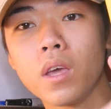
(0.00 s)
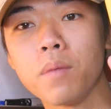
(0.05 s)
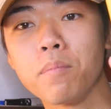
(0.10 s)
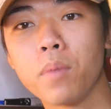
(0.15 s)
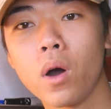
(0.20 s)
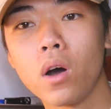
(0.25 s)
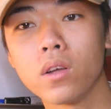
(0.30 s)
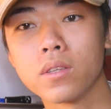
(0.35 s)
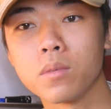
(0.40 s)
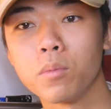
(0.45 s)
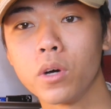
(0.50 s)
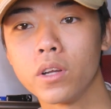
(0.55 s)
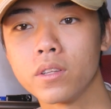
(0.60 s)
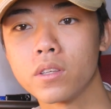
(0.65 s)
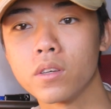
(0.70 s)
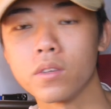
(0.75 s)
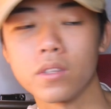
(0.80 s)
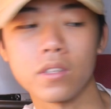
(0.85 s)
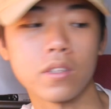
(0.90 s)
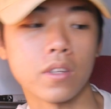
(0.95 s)
Impossible
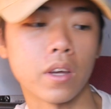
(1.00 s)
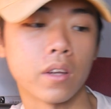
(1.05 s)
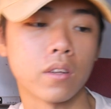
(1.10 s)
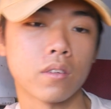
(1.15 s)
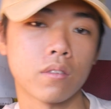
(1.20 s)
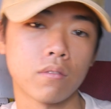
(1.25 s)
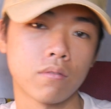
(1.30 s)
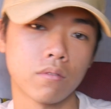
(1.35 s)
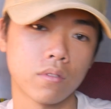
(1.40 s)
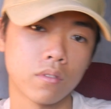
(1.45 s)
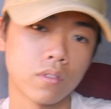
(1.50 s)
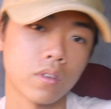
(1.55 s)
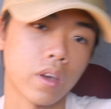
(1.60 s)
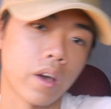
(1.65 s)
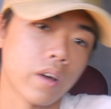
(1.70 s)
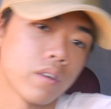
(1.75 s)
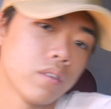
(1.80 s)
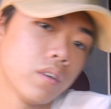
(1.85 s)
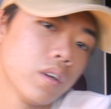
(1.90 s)
Until It's Done." Yeah,